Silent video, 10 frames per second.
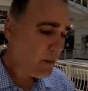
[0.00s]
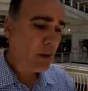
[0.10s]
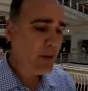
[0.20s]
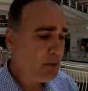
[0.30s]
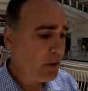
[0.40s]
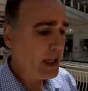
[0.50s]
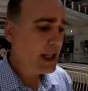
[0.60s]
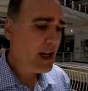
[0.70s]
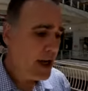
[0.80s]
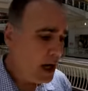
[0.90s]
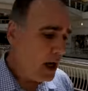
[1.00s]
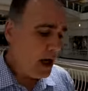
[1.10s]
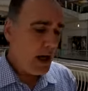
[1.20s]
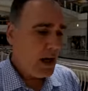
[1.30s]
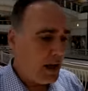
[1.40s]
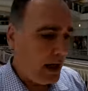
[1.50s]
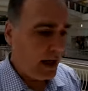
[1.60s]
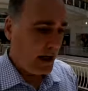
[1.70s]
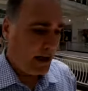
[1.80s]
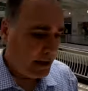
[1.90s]
Between
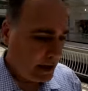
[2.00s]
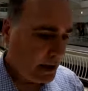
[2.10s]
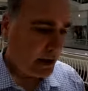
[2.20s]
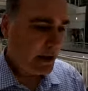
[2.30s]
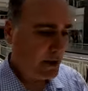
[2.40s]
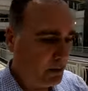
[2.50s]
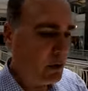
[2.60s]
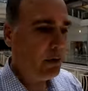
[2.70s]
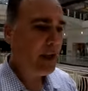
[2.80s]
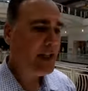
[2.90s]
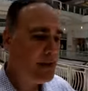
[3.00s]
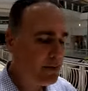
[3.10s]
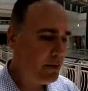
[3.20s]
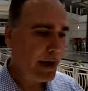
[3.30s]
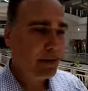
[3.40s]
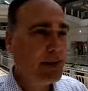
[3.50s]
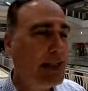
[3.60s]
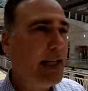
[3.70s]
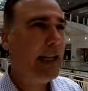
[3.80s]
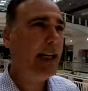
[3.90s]
the movies through
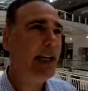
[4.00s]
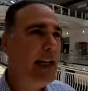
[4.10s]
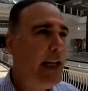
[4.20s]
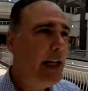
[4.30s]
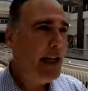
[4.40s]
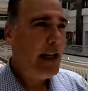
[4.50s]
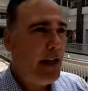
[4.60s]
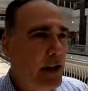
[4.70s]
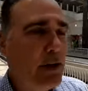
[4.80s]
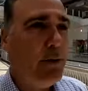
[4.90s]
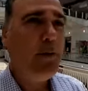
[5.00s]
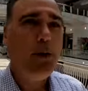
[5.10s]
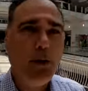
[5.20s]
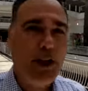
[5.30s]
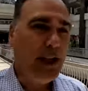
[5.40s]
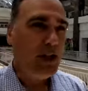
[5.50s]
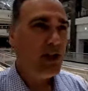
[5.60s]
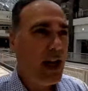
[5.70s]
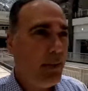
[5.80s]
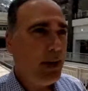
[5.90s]
AMC, the food and the
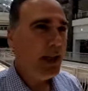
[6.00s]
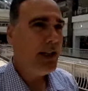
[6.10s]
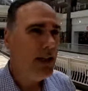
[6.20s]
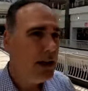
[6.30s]
shopping,